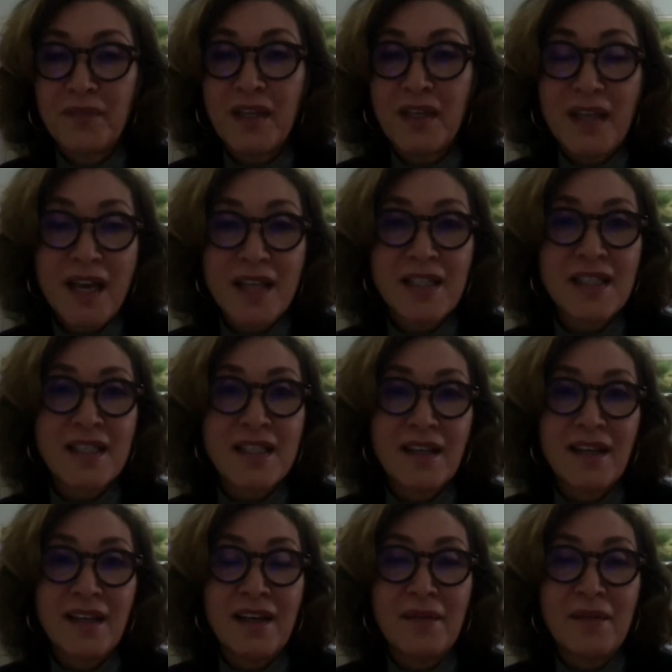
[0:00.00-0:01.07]
Yes,
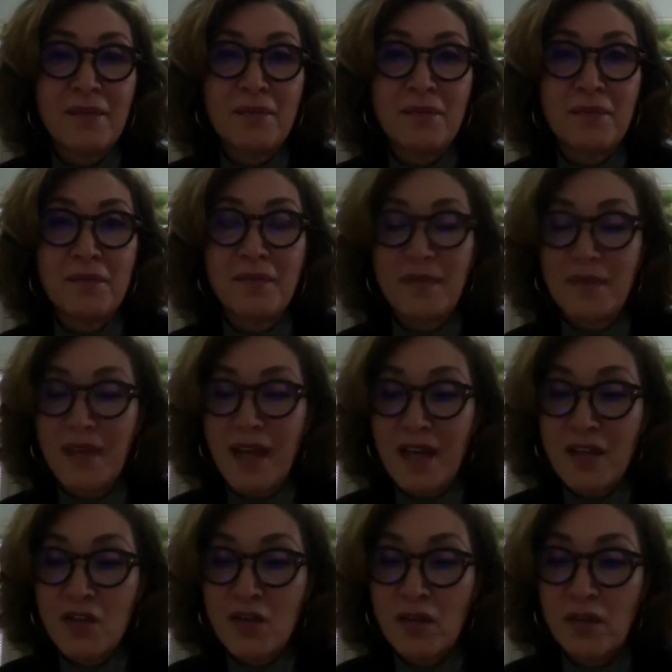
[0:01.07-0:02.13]

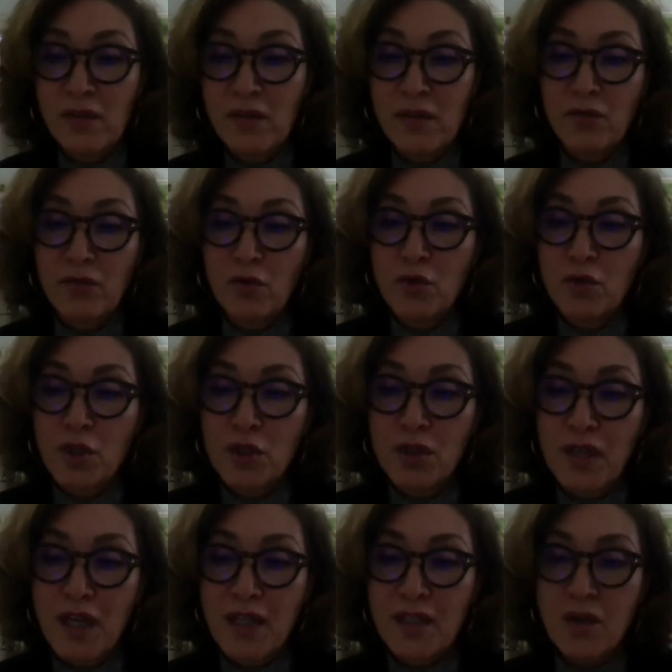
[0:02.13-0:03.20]
actually,
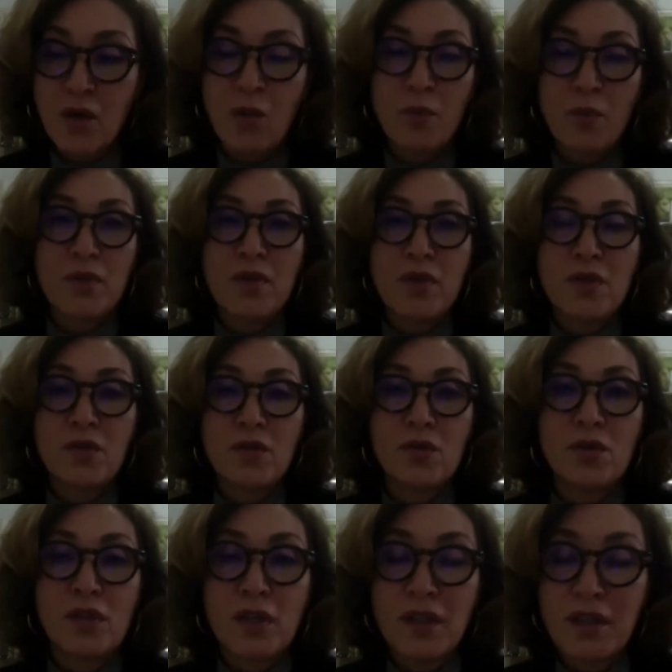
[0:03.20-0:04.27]
revolution has opened the
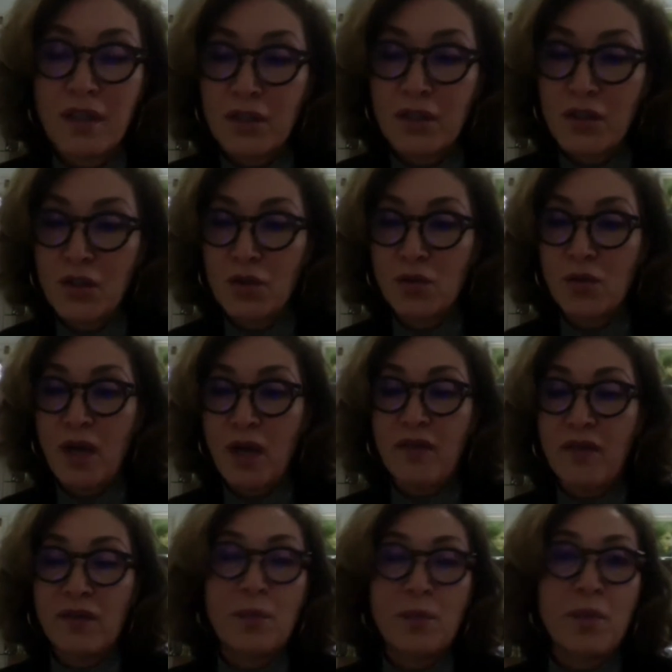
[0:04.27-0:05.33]
door to
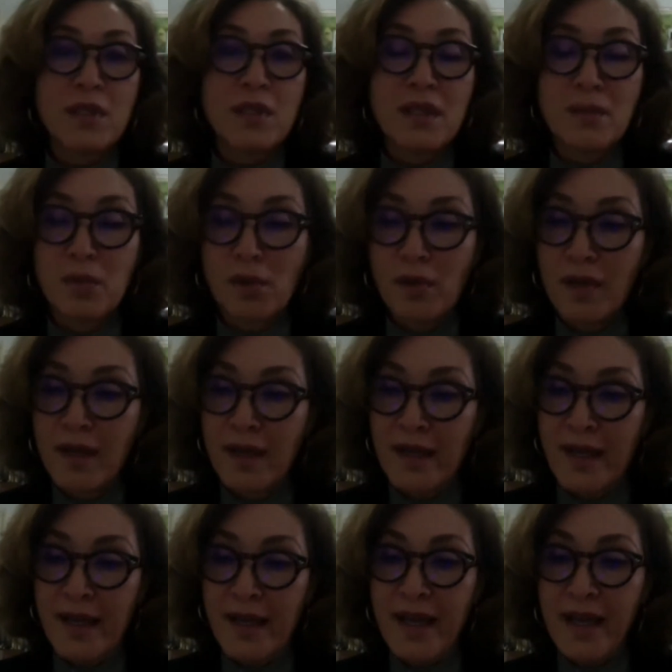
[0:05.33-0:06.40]
every possible,
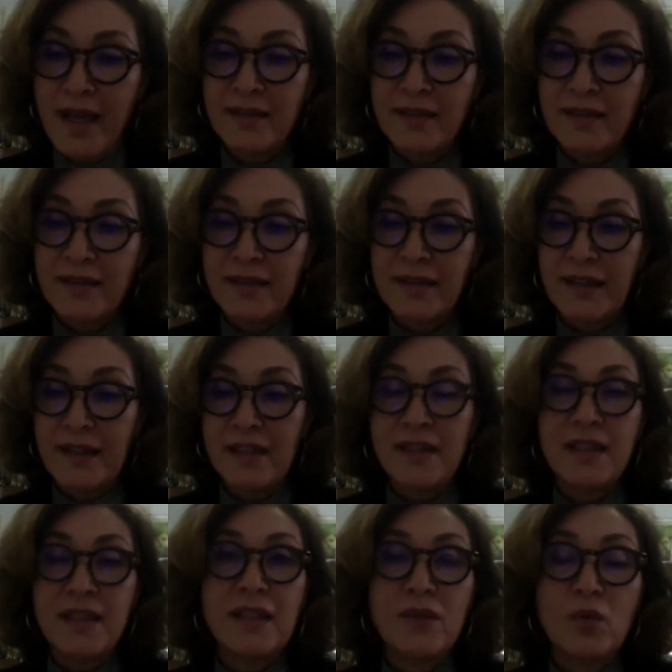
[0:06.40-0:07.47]
and
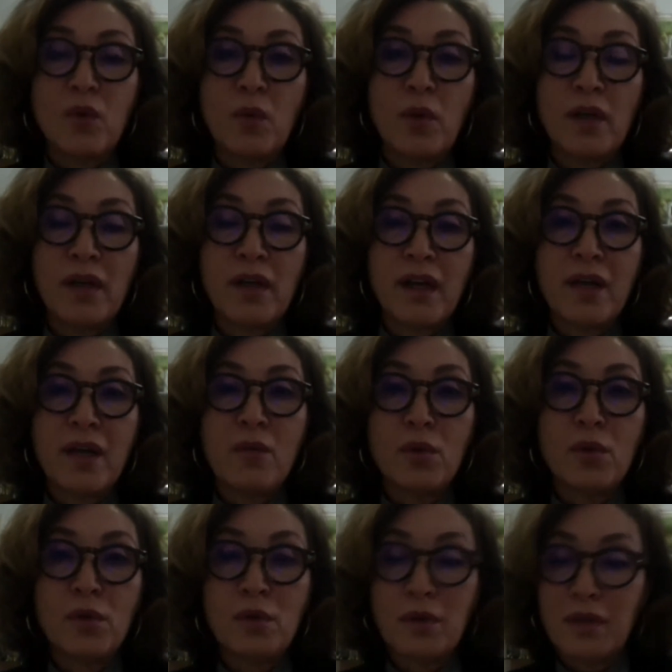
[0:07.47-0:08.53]
indeed we were
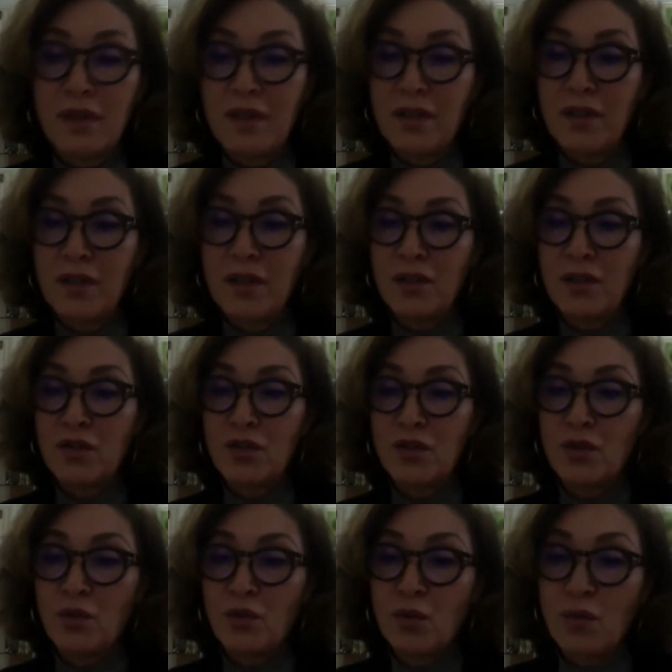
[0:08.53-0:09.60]
able
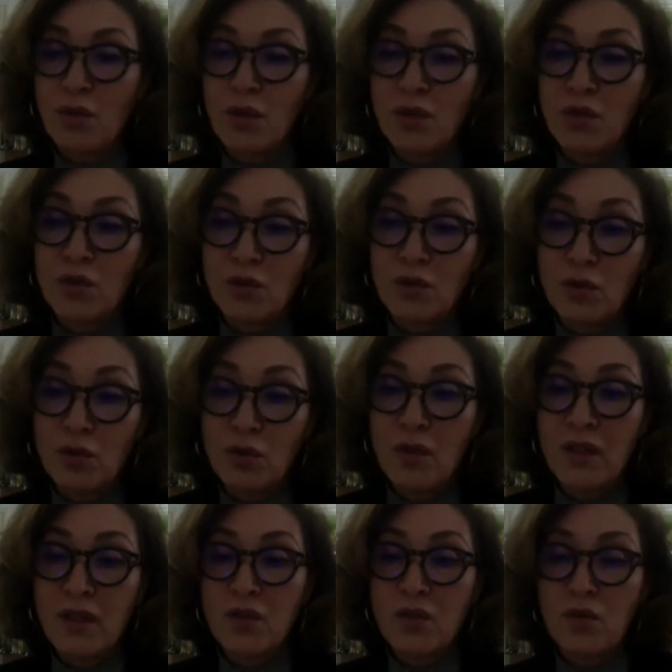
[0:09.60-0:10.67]
to
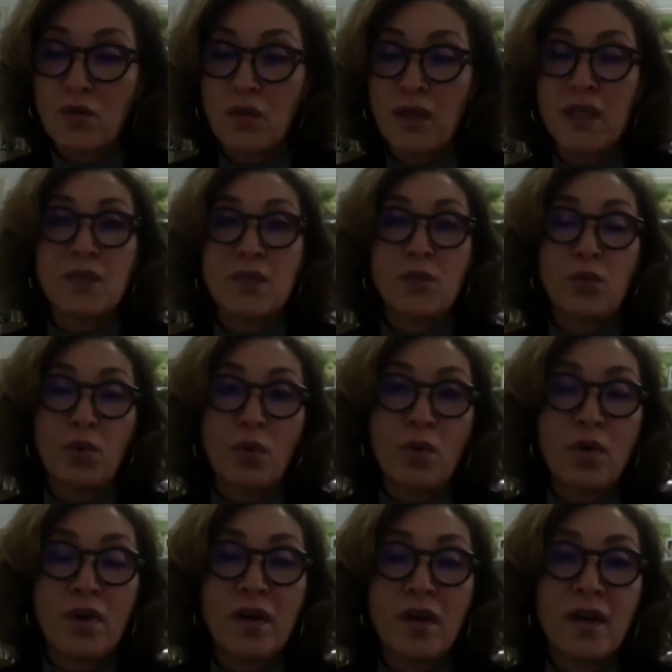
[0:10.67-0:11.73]
do and to
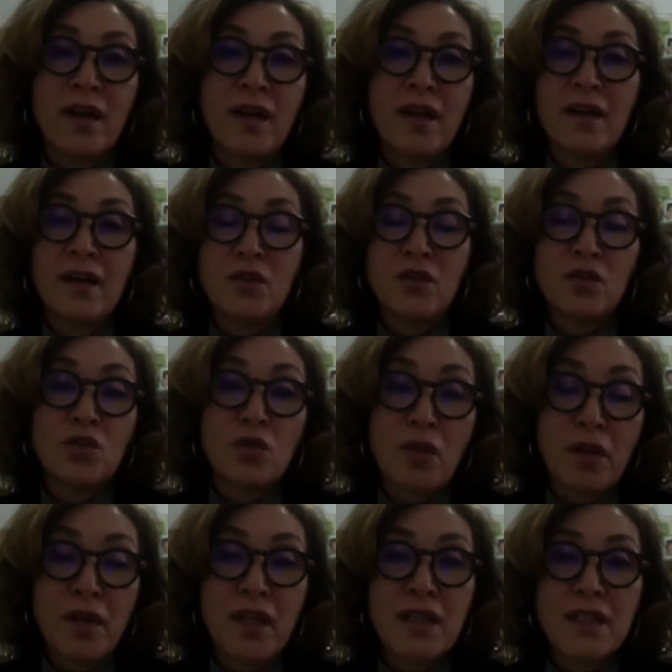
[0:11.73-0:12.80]
explore, to do
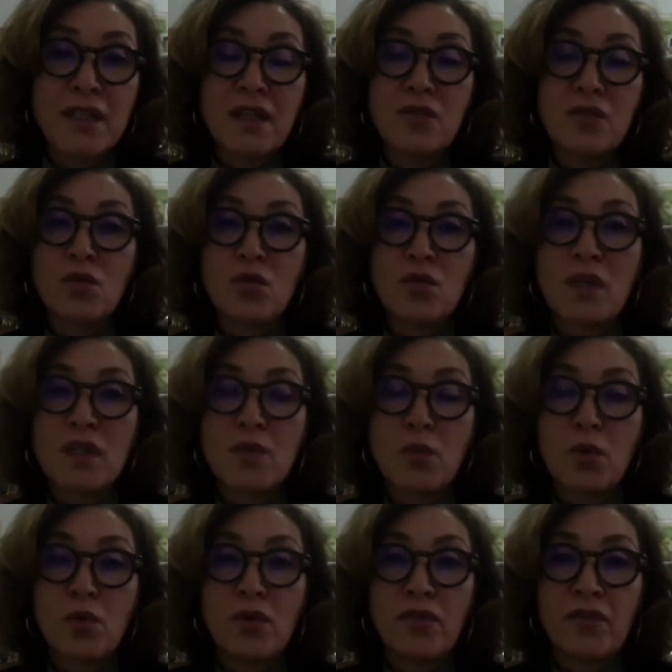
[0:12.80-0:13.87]
things and to
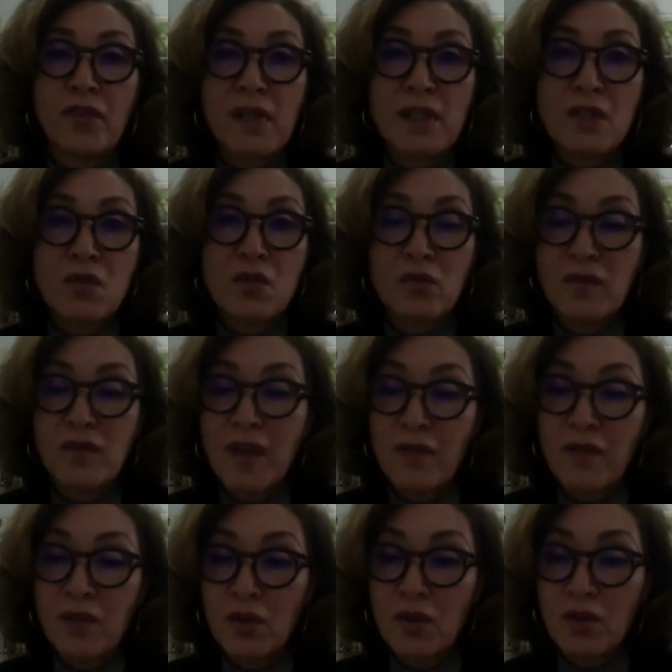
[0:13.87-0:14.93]
explore fields we
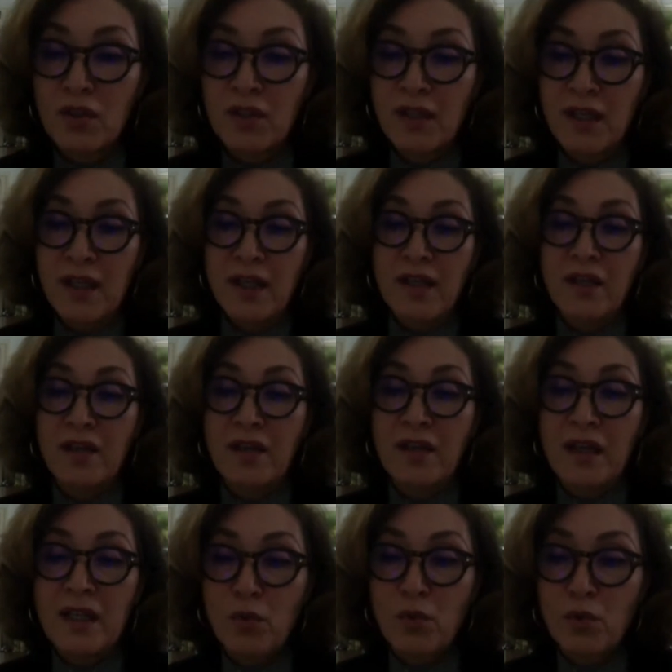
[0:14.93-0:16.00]
never could
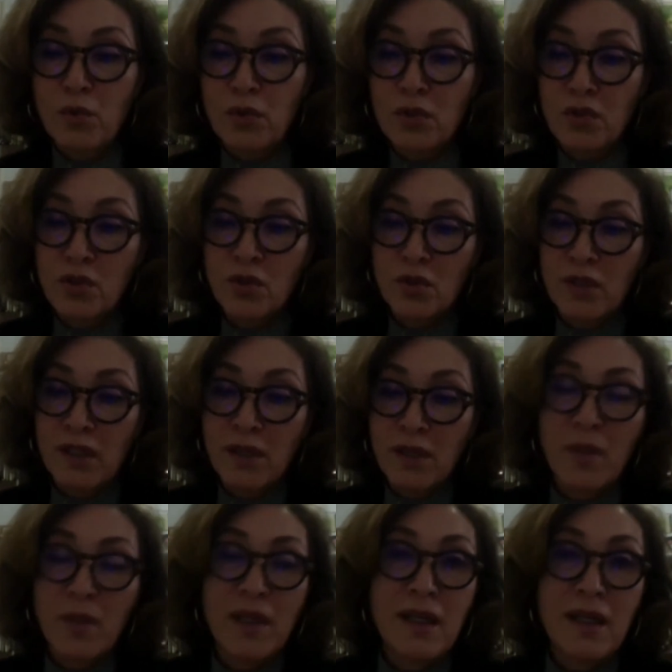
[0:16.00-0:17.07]
explore
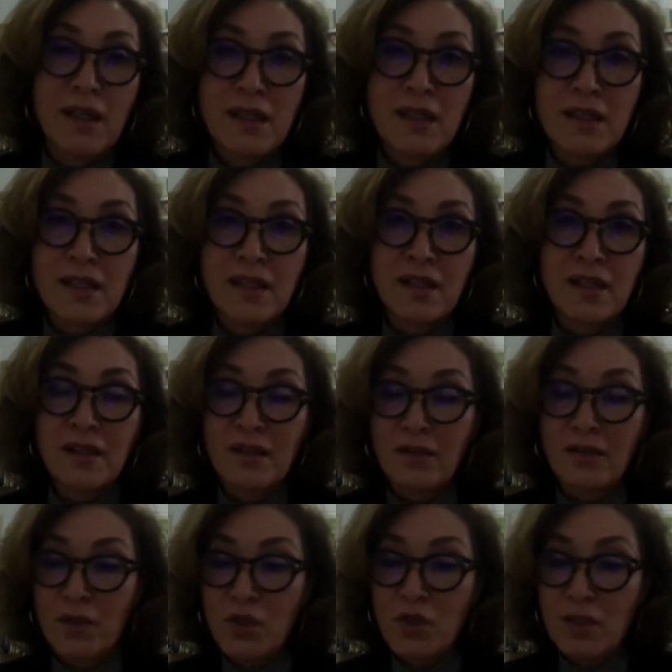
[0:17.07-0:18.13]
during Ben Ali's
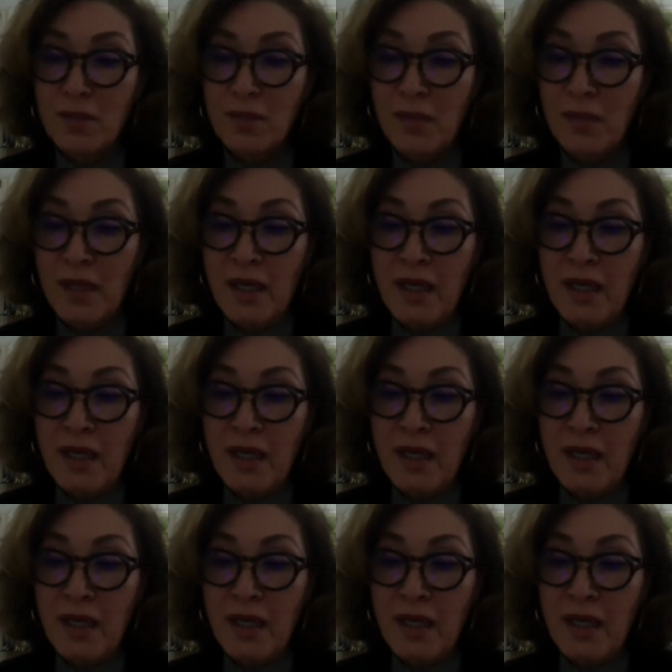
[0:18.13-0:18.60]
regime.